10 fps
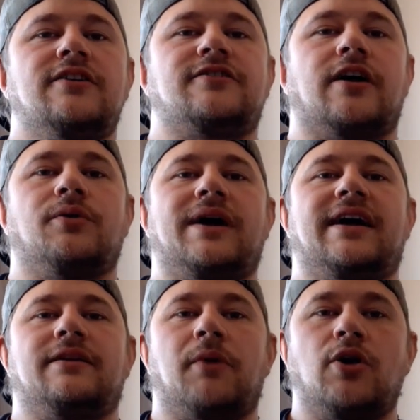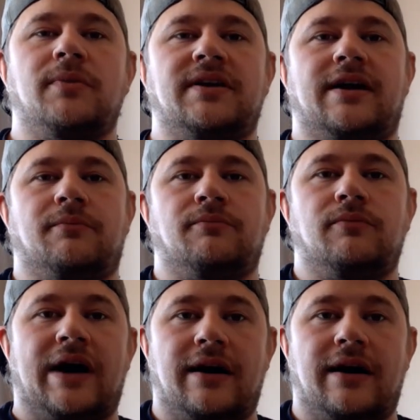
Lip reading: So at the moment I'm